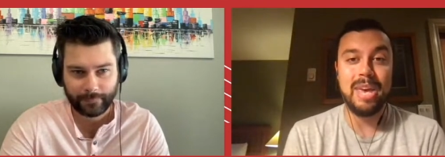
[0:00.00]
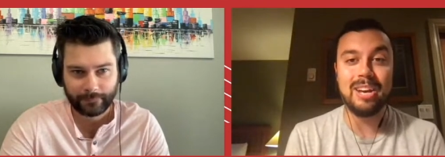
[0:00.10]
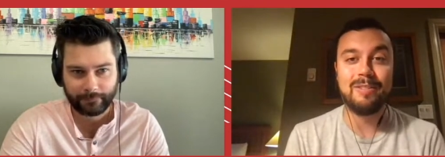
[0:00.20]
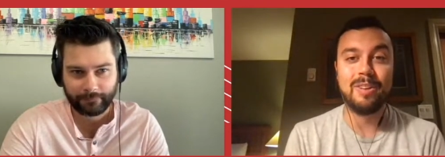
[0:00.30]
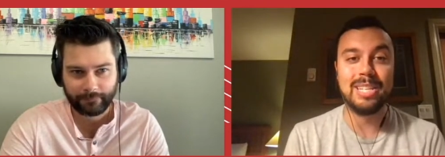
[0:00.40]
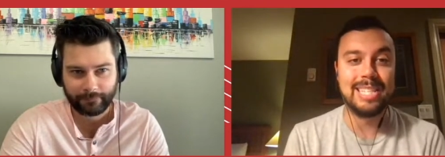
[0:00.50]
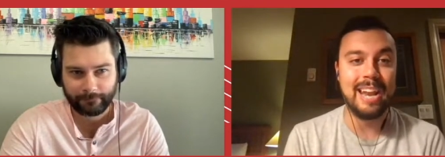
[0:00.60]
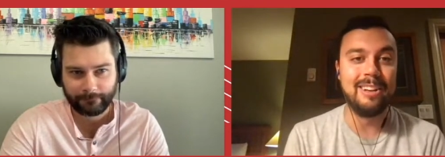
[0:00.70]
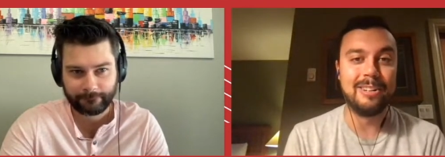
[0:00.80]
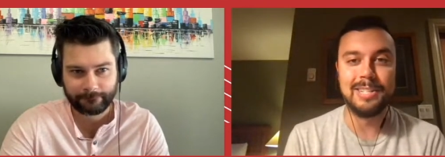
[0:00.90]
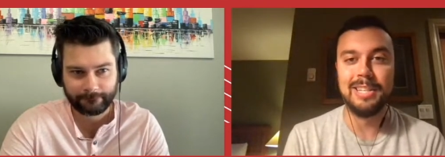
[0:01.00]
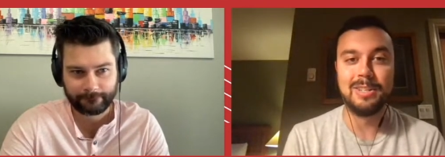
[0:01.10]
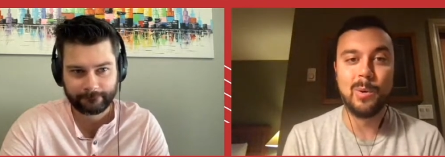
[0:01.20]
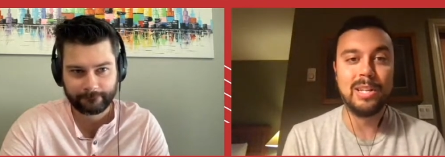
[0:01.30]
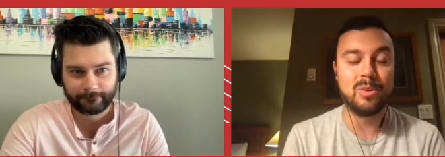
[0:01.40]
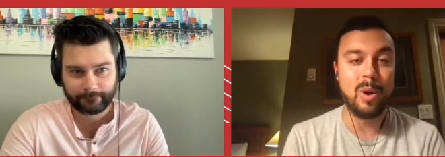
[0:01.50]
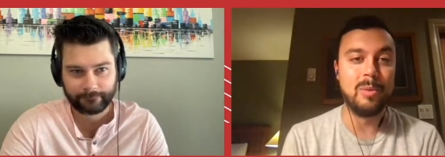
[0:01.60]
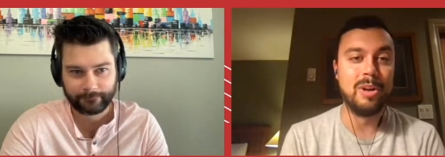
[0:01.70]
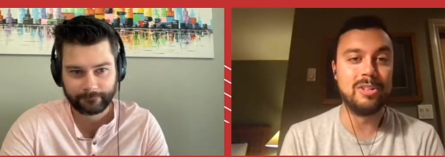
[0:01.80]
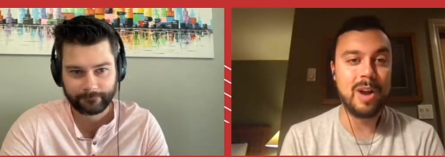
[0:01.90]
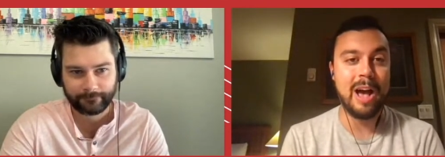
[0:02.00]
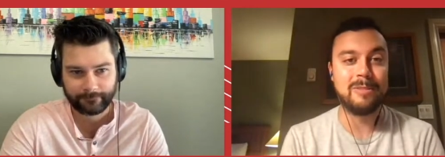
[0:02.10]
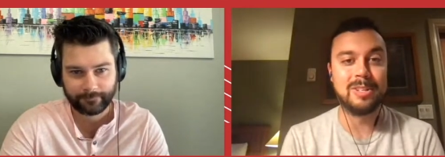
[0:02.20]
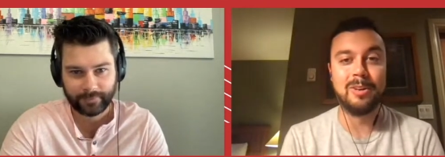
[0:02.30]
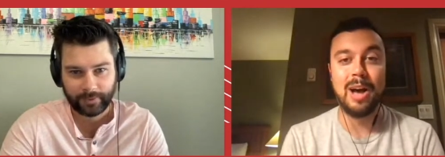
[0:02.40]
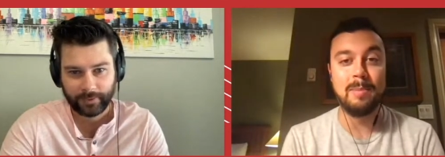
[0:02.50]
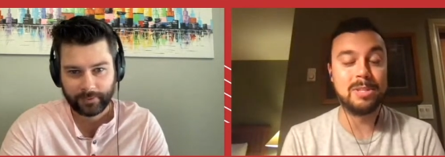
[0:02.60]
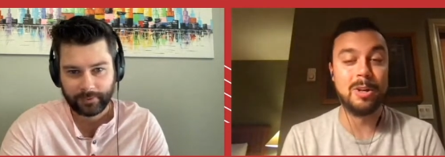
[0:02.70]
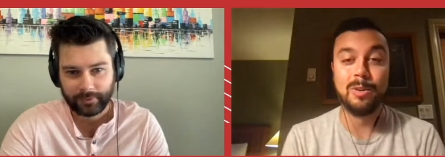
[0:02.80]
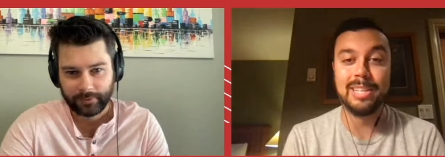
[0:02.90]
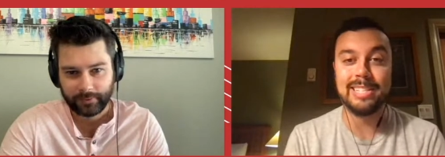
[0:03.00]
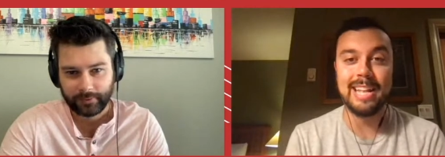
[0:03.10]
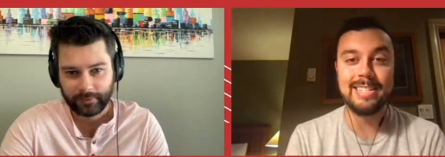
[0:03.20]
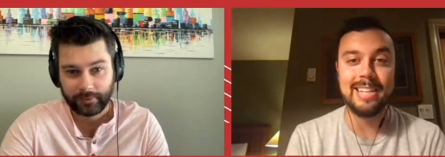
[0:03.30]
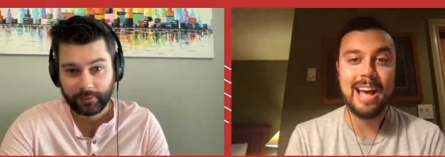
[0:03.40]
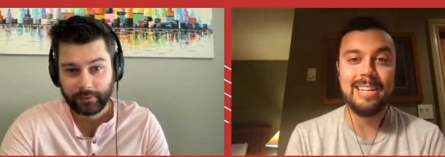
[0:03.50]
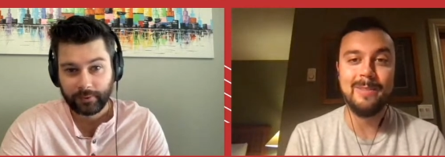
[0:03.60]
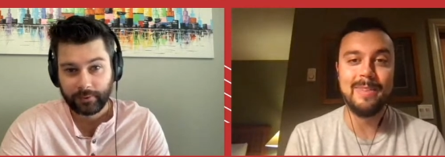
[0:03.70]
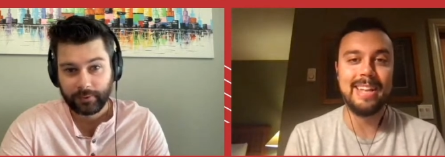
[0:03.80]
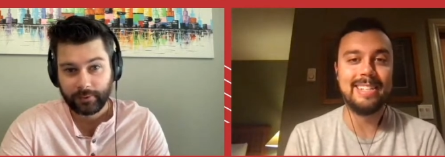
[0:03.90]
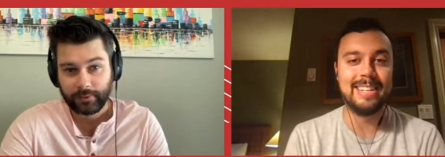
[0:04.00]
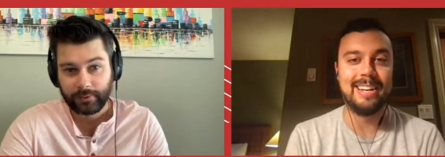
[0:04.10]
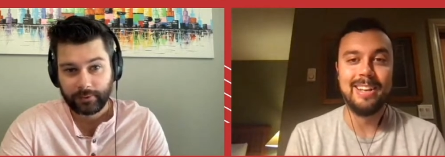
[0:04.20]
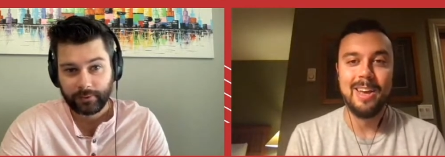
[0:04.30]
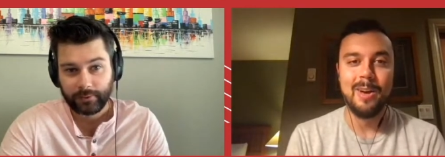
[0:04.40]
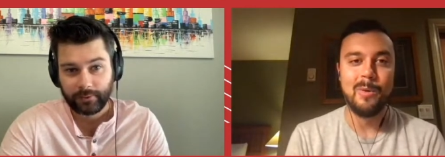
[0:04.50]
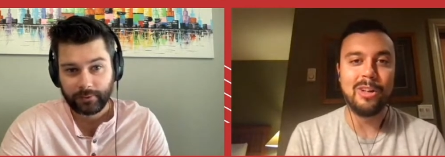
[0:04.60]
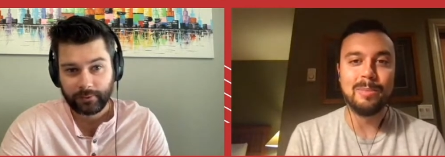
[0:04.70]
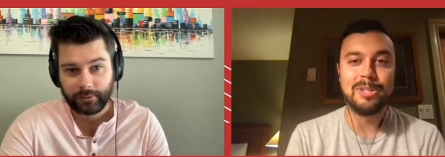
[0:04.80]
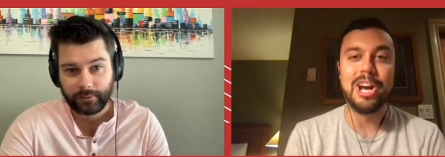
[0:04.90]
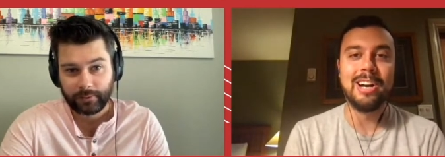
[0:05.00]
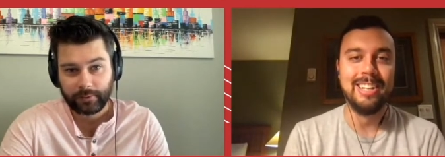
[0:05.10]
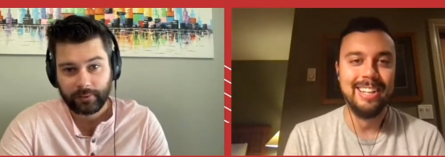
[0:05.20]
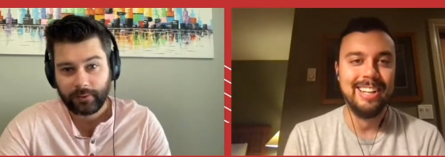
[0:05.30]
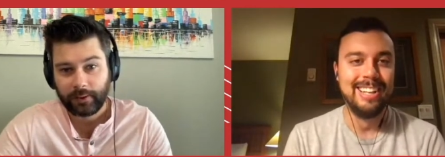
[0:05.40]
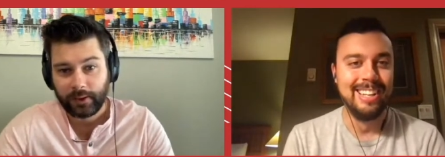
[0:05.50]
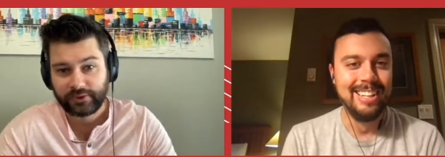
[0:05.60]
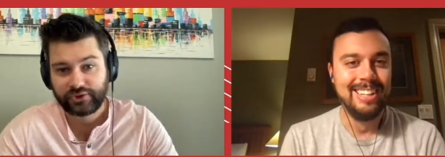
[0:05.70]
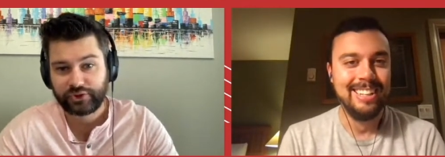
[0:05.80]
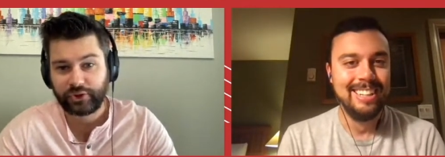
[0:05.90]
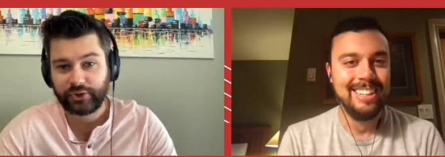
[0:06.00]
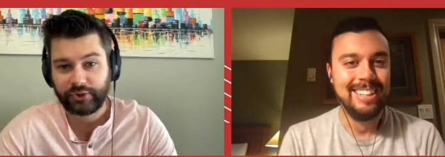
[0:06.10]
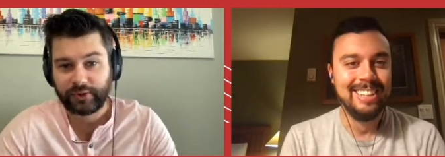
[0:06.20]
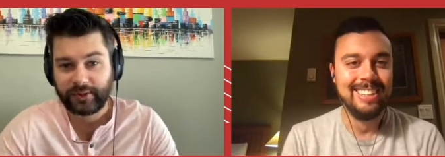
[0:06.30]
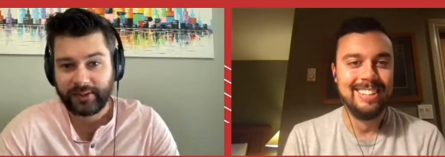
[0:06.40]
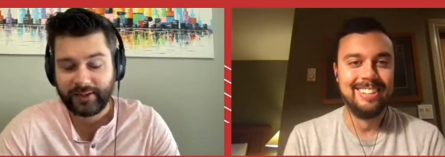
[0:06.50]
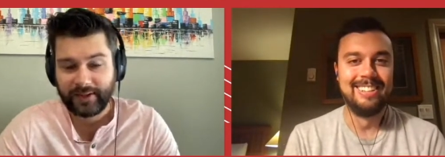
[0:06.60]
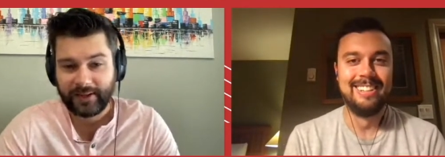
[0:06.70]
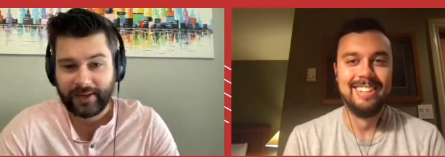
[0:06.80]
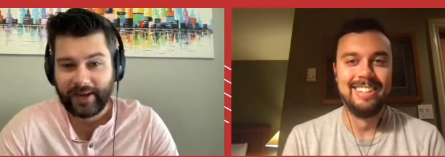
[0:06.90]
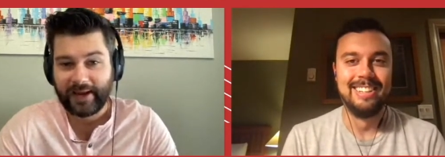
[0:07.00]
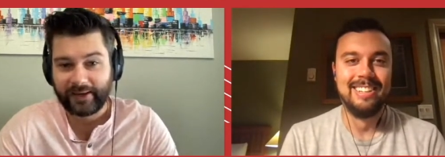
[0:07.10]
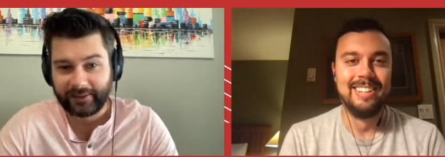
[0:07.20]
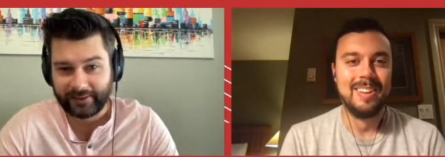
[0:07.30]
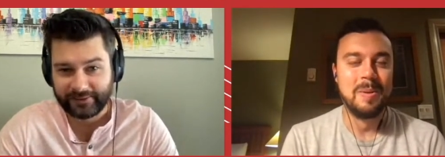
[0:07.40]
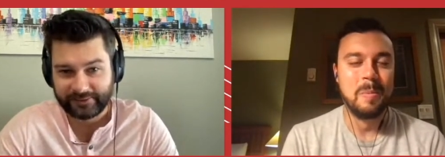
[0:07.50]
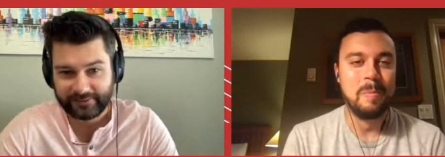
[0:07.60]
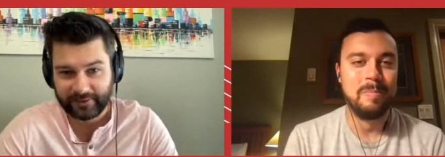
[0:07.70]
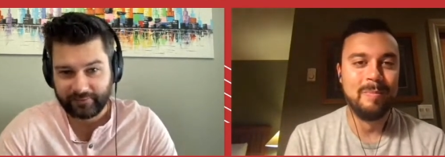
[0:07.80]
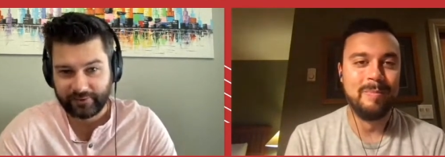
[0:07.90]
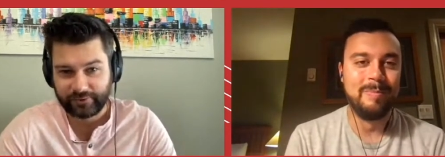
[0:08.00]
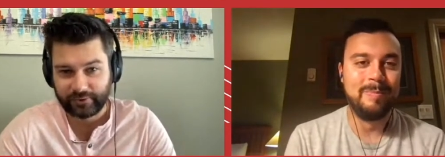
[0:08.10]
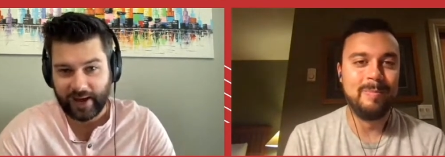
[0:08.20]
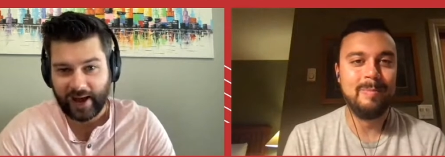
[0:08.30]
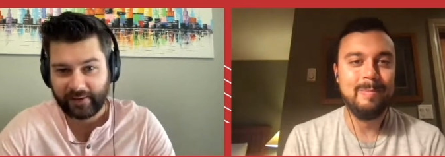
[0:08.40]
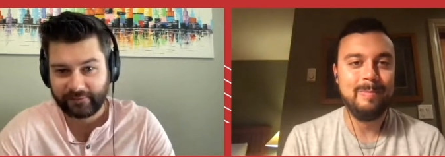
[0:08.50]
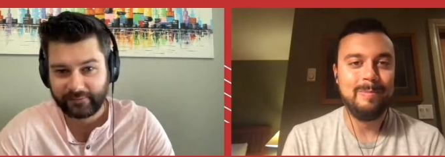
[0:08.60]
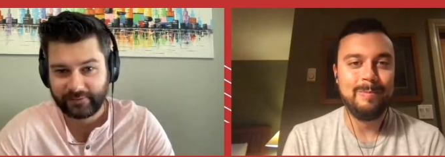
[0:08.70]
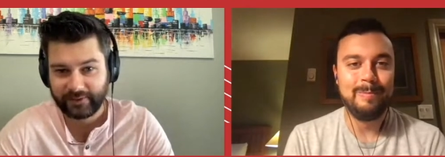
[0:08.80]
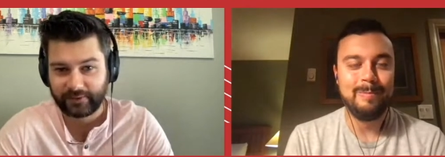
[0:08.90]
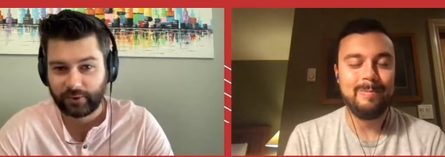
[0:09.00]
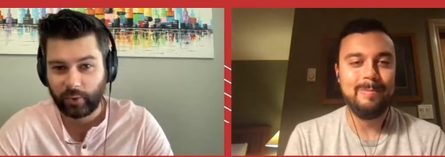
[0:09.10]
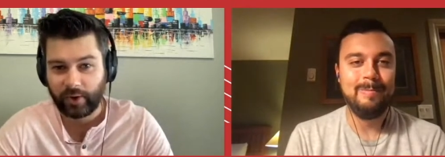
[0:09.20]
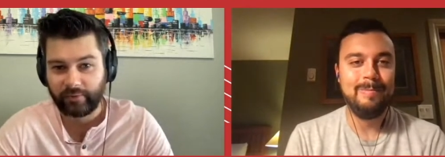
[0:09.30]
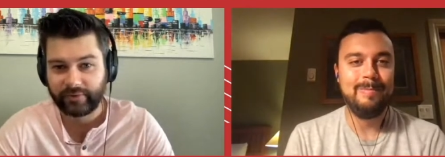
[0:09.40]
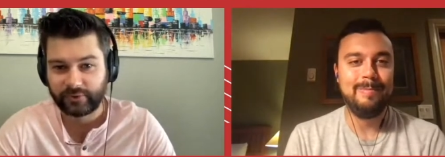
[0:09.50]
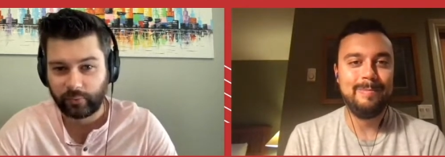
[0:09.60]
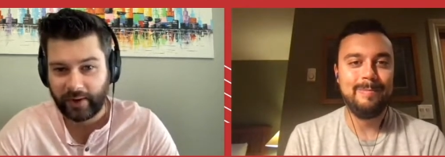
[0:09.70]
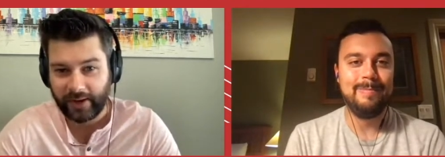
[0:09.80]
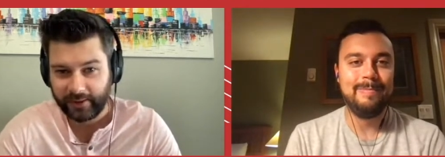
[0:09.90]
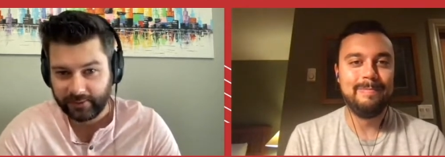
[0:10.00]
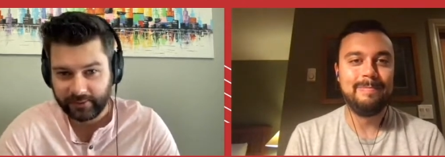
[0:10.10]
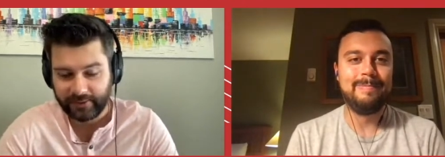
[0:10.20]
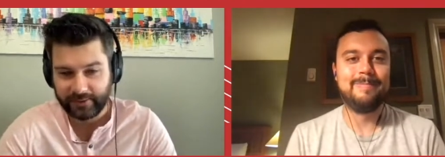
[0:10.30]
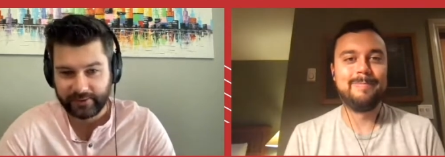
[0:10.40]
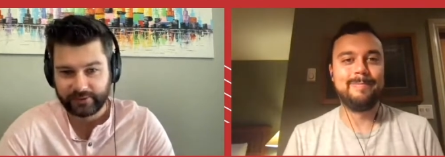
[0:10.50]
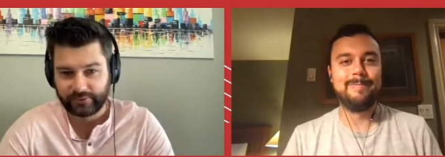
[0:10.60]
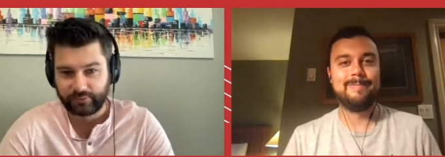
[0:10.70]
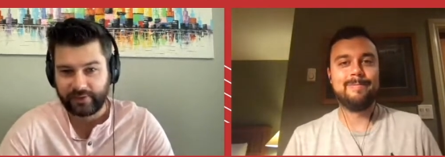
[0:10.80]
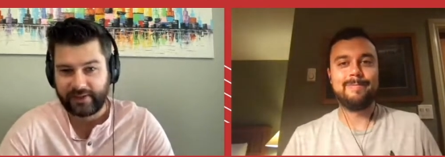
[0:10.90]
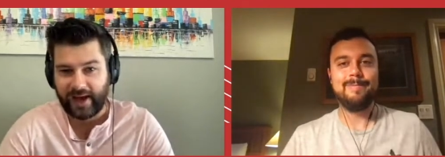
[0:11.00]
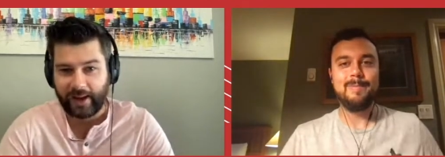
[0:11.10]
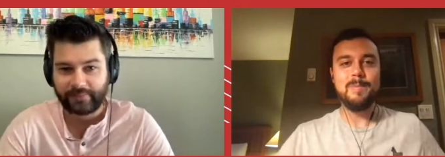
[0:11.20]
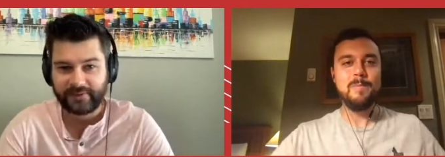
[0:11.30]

Speaker 1: pick for the Senators in the 2021 draft. So I'm stoked the Sens signed him, and welcome, Chuck.
Speaker 2: A certain analyst of the draft did go out of his way in his recap